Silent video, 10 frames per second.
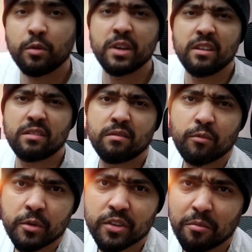
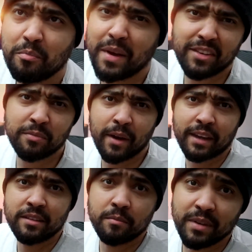probably not the best mic
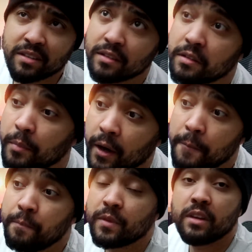in the business, but
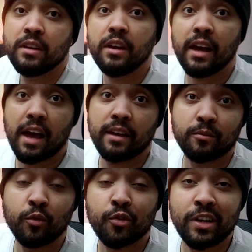as
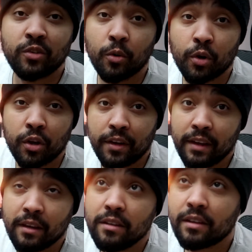I'm already talking on
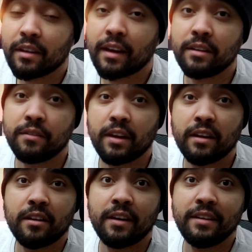it, you can kind of get
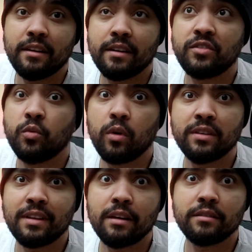an idea as to what it
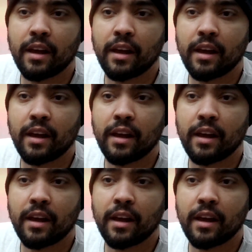sounds